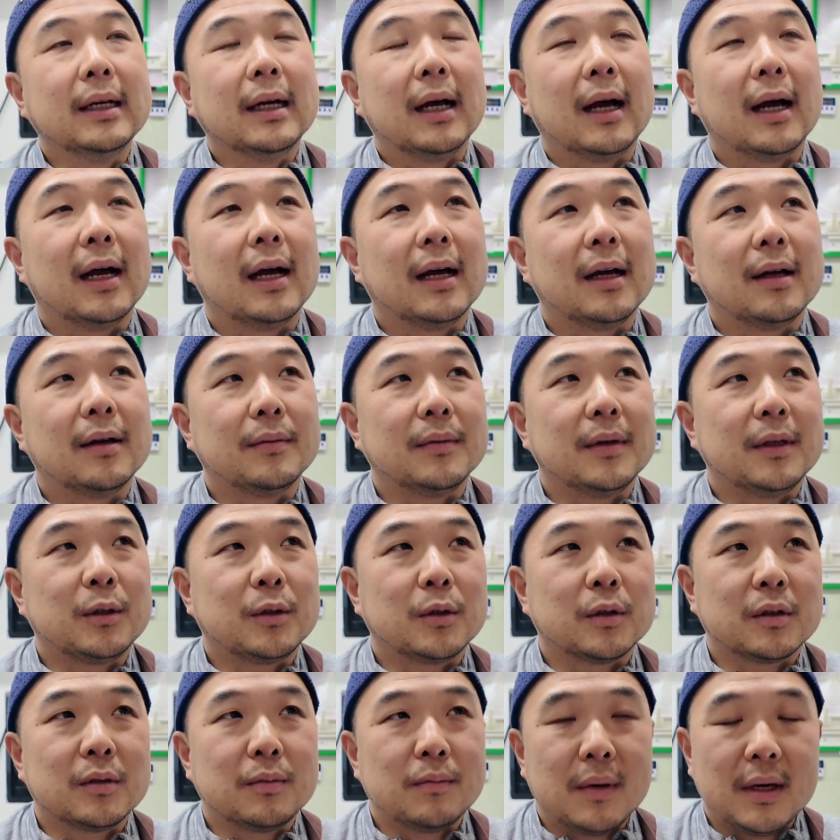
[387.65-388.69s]
It
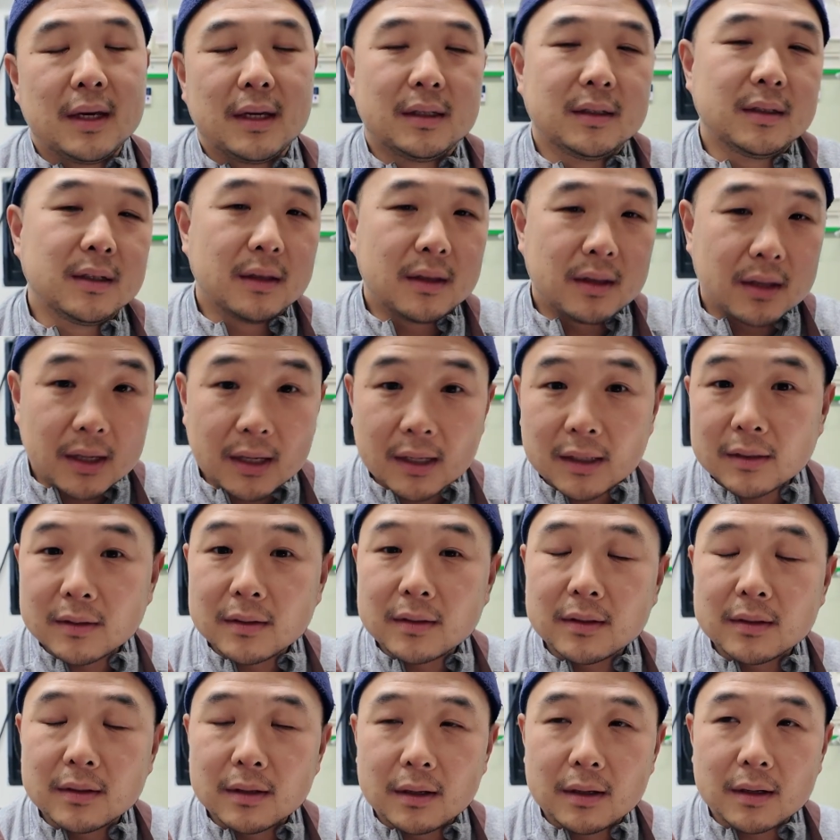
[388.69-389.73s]
just makes
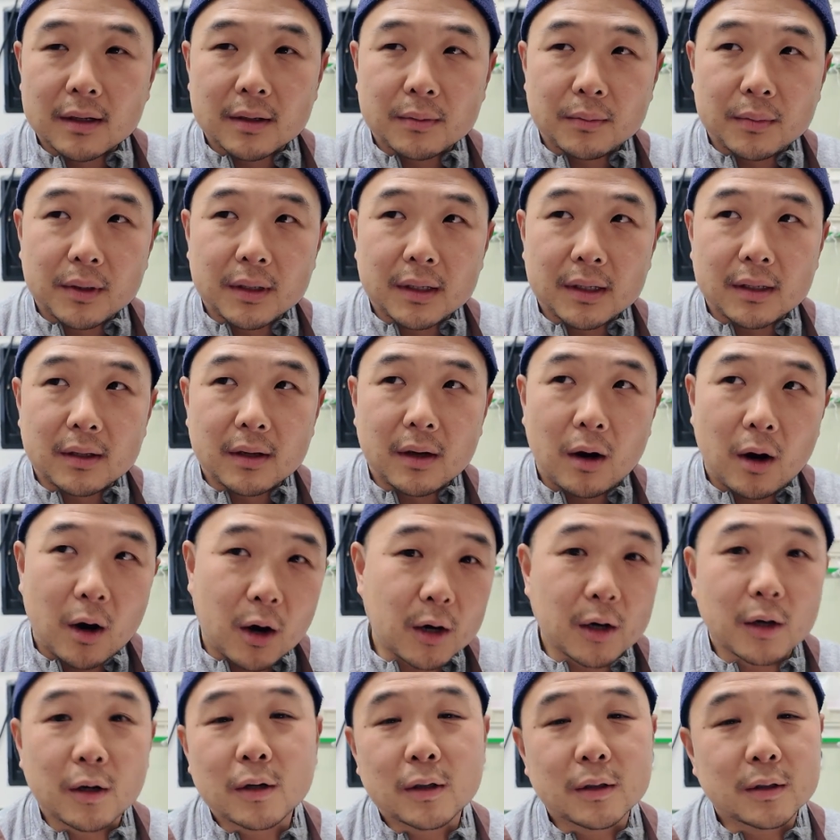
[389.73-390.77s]
things a little bit
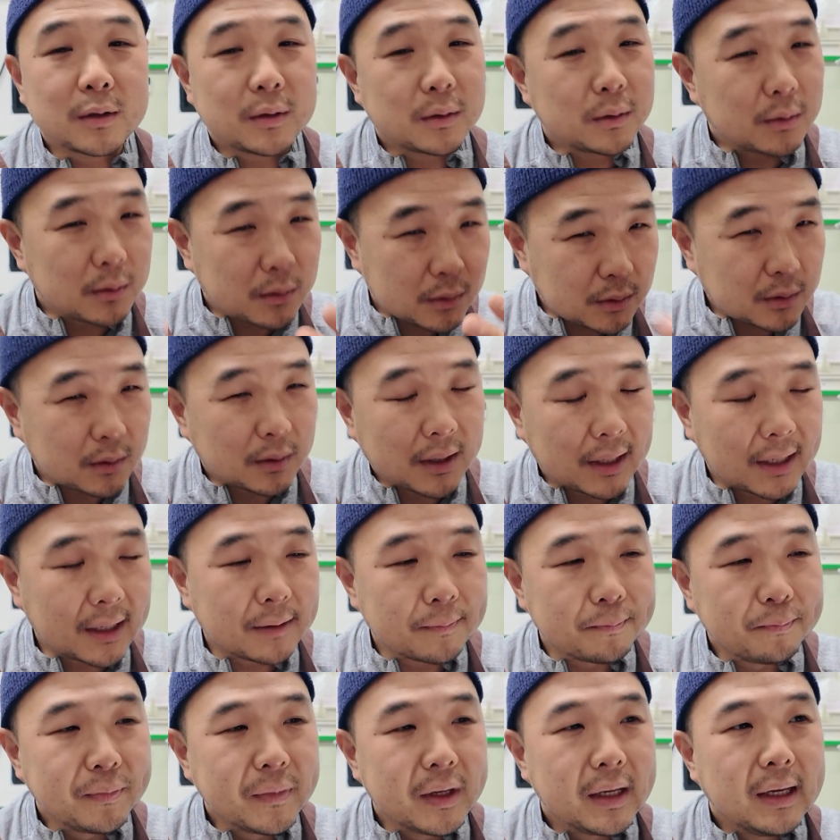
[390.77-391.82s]
harder to
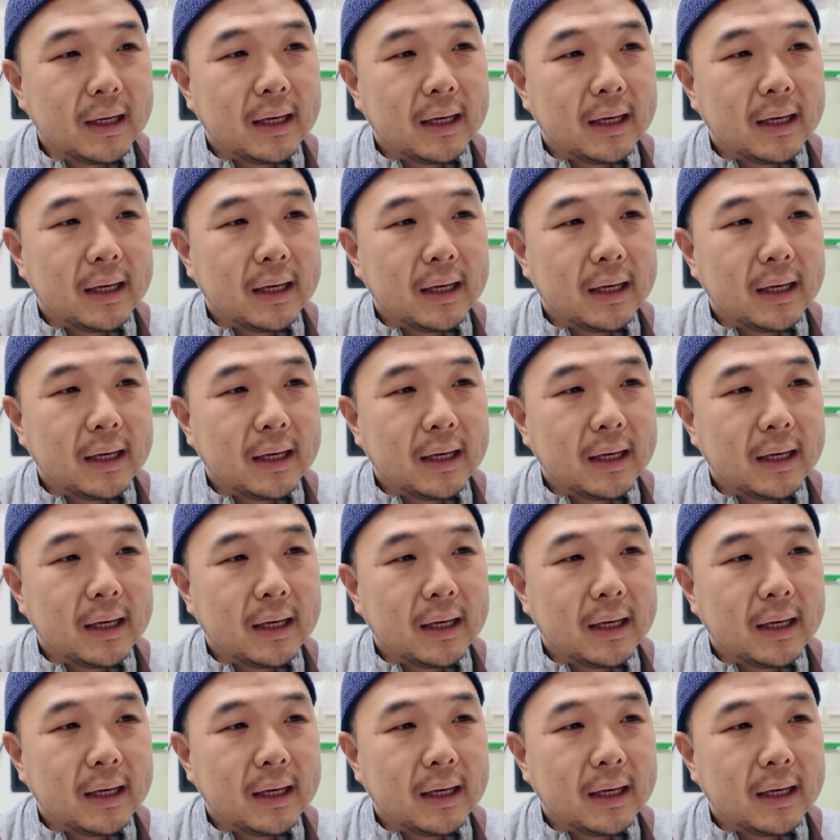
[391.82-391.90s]
get,